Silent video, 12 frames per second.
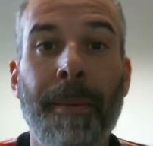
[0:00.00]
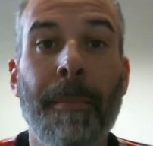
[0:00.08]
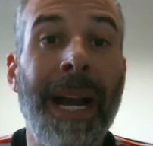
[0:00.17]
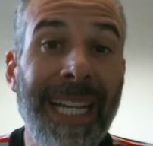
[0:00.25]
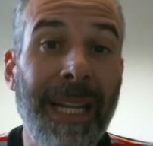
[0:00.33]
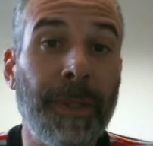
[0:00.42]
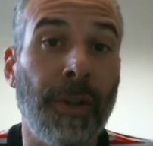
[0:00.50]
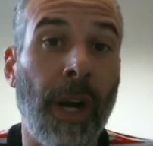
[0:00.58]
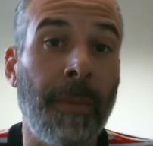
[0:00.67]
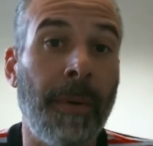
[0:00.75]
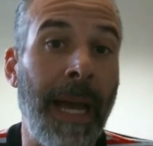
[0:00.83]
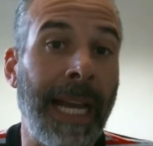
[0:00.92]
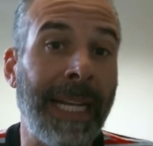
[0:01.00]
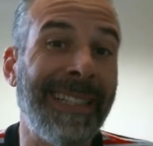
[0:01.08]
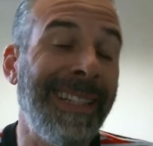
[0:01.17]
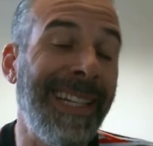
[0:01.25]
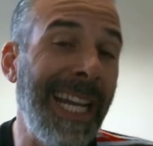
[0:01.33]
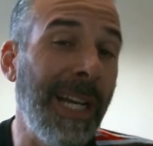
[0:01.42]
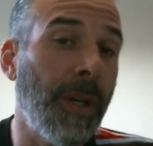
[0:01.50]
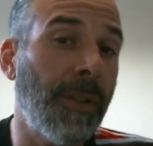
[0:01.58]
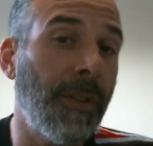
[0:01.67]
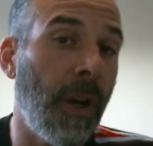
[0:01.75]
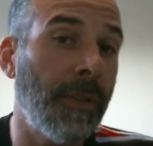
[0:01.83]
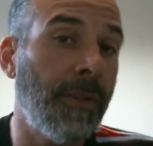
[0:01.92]
My name is Robert Mack, and today I want to
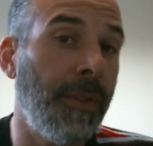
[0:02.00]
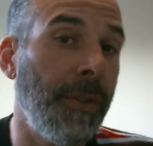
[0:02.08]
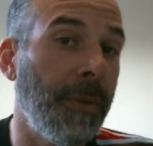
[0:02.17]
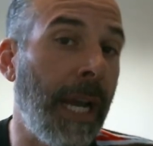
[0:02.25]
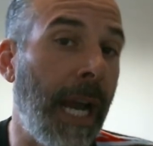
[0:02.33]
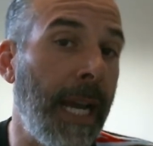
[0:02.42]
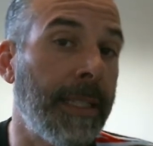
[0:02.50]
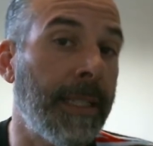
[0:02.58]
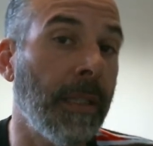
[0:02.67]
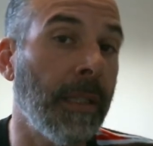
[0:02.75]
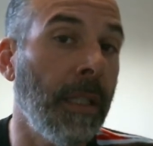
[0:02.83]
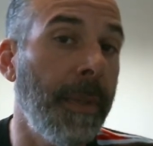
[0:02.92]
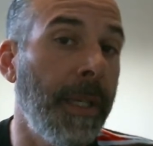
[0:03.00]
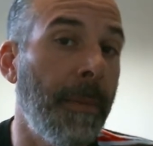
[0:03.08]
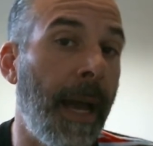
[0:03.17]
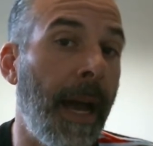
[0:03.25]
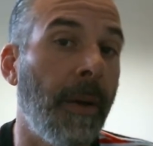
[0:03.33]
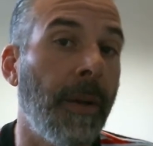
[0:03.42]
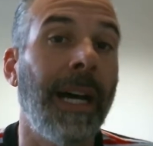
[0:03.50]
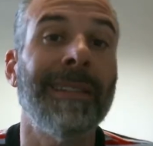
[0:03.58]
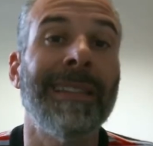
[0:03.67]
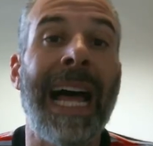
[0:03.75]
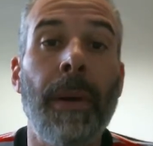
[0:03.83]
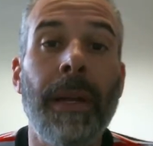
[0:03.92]
talk to you guys a little bit about
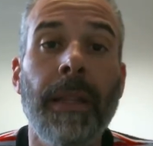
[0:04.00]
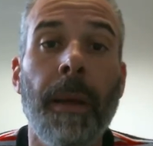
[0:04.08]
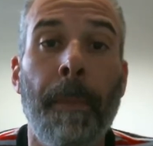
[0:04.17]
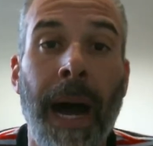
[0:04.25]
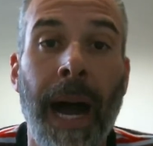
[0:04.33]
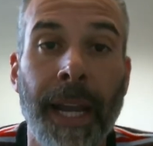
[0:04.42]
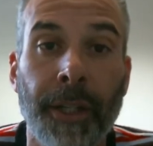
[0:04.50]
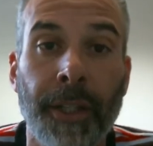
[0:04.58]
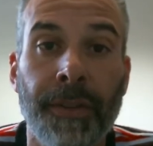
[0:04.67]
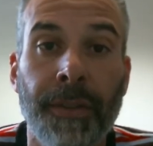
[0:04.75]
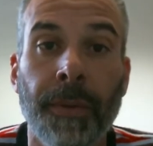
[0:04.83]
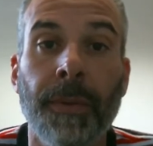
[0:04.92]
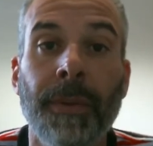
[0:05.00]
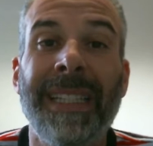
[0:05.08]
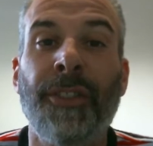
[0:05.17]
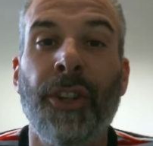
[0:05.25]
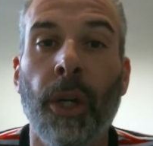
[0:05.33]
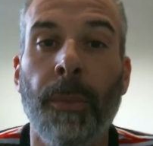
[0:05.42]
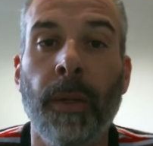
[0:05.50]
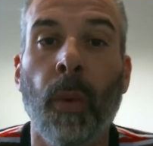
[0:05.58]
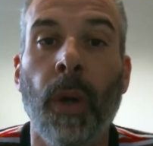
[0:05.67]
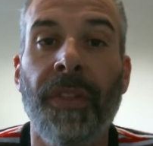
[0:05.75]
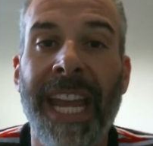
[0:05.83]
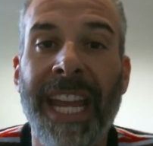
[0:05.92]
allowing the buyers to determine
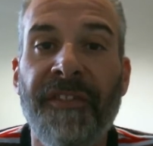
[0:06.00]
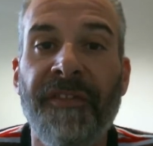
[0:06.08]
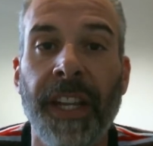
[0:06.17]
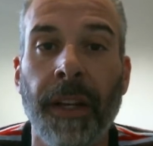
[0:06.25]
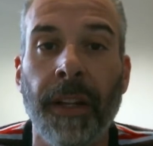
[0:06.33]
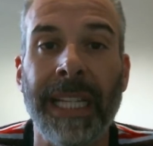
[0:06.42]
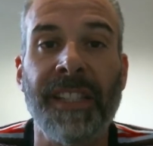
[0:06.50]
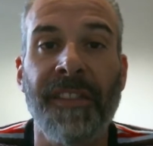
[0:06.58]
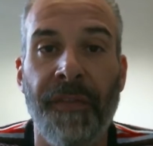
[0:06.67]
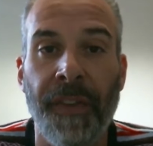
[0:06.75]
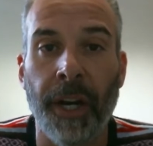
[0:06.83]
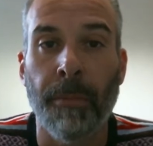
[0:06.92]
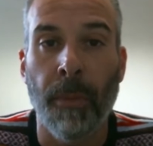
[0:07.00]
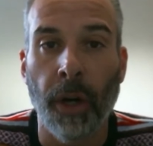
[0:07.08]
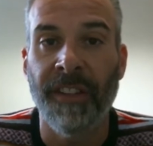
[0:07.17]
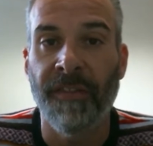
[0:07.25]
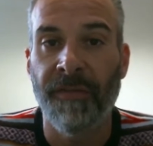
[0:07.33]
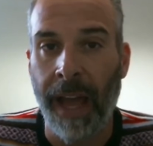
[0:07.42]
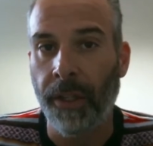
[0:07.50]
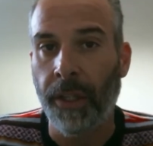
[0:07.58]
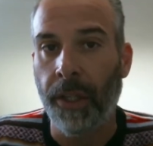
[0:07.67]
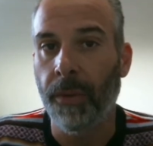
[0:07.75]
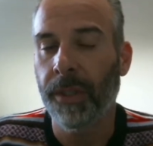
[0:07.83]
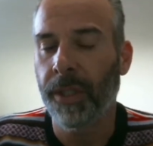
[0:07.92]
what they feel is fair market value.
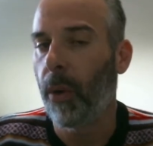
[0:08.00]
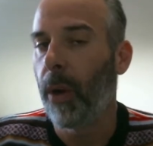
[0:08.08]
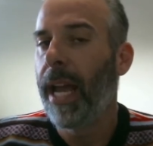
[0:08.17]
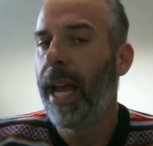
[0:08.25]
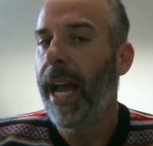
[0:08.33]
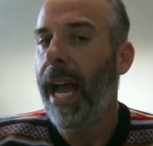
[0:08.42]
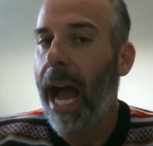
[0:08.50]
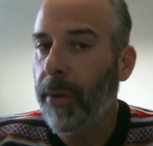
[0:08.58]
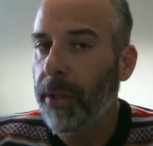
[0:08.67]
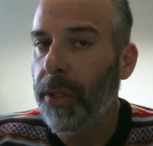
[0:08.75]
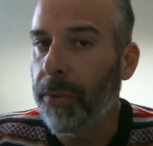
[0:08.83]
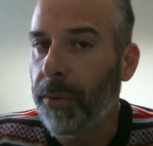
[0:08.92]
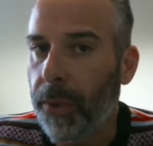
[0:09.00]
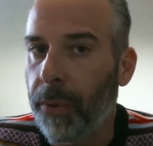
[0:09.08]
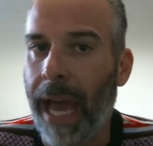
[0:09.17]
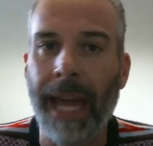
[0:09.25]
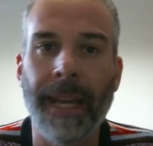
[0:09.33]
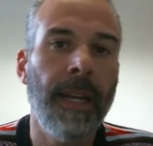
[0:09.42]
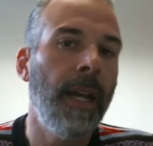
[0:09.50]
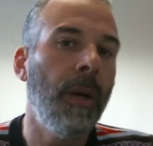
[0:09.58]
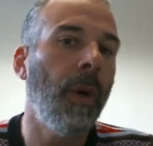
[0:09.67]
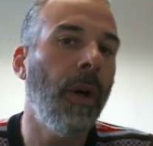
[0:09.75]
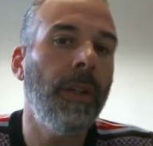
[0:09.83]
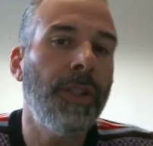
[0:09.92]
So how do you do that?
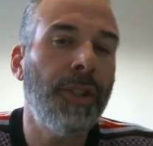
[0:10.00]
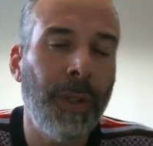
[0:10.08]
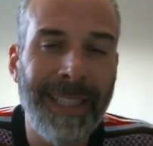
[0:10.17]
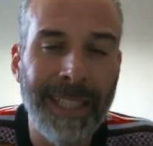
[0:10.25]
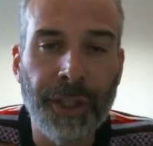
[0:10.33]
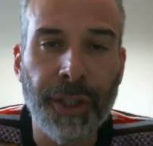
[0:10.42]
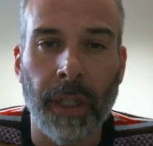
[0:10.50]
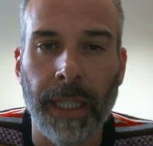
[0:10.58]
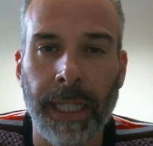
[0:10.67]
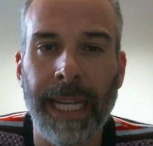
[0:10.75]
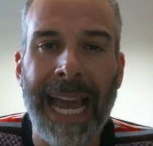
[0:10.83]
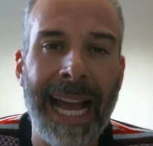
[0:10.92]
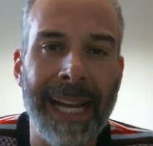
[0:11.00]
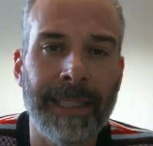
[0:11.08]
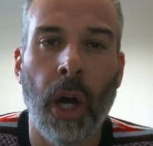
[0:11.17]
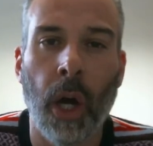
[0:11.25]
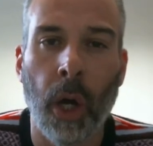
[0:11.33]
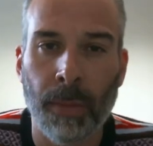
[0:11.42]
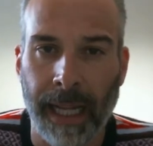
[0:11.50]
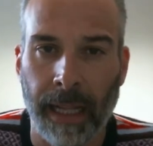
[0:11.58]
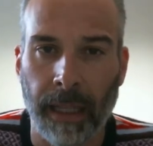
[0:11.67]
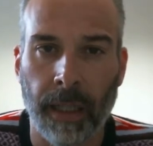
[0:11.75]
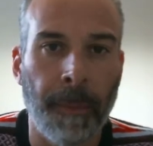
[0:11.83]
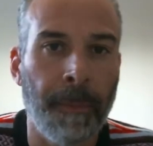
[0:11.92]
Well, traditionally, as a home
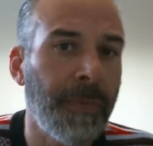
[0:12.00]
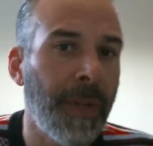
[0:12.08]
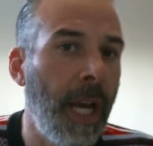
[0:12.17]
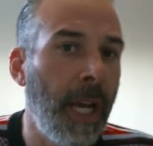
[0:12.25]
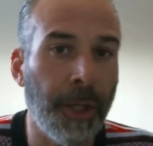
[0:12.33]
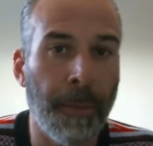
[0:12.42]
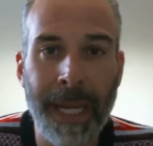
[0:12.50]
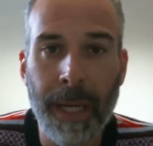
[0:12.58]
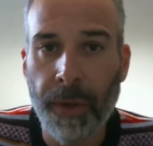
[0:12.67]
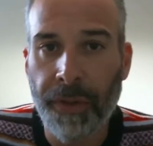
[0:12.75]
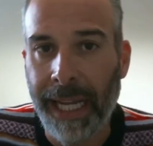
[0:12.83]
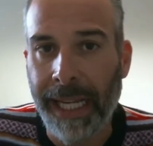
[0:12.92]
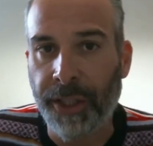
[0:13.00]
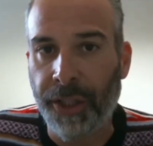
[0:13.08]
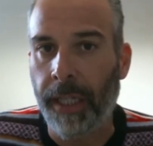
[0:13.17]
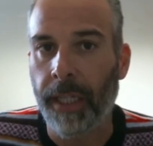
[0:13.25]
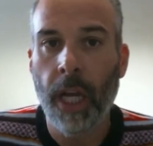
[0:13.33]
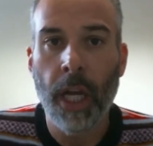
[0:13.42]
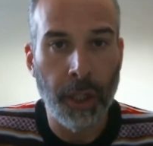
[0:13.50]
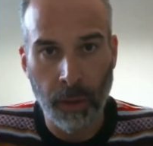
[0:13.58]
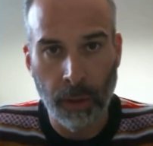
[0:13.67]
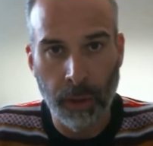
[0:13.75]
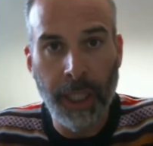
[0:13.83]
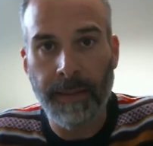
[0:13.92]
seller, you meet with an agent, you
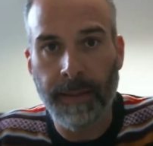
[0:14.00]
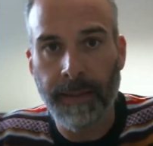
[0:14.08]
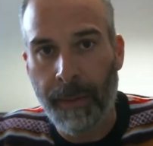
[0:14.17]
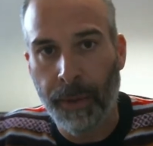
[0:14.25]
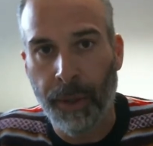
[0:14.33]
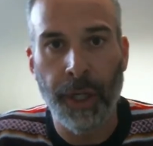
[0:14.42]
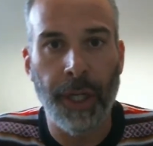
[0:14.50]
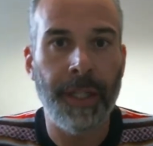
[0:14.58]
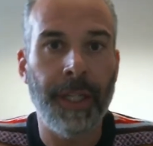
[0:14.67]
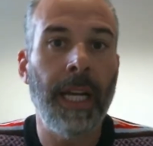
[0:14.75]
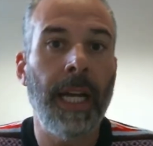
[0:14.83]
look at the neighborhood